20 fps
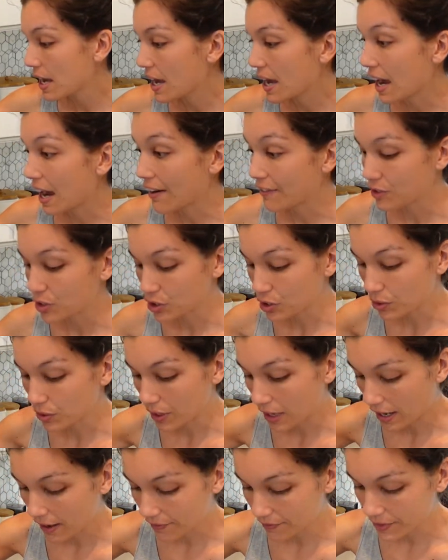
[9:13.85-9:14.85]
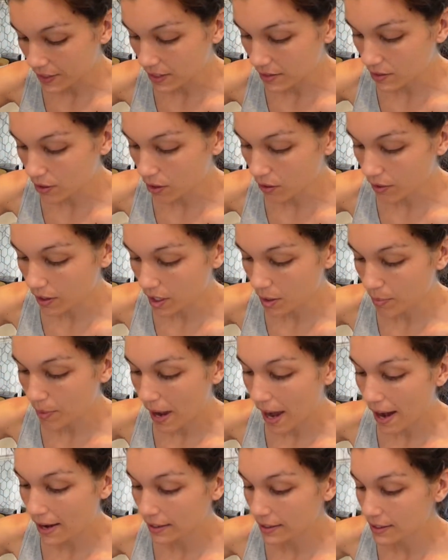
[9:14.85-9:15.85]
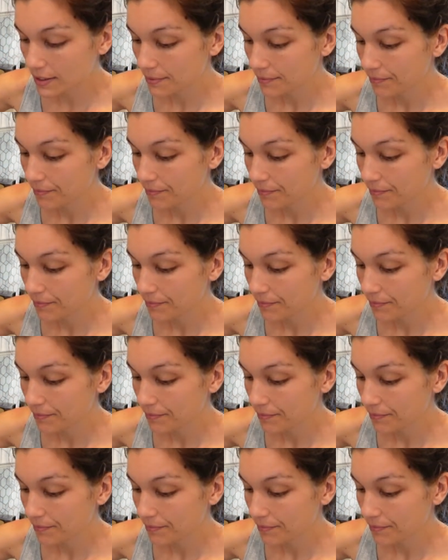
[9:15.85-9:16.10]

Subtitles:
after you have these already packed.